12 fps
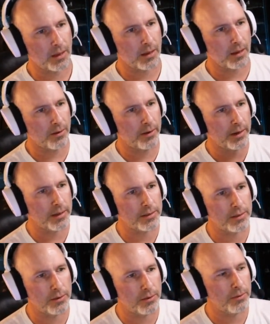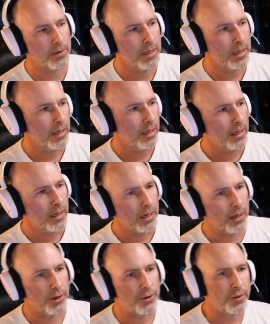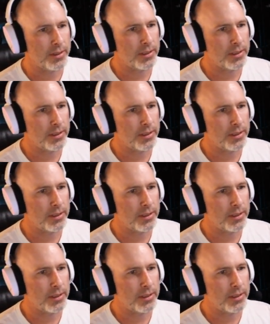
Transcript: All right, so Chris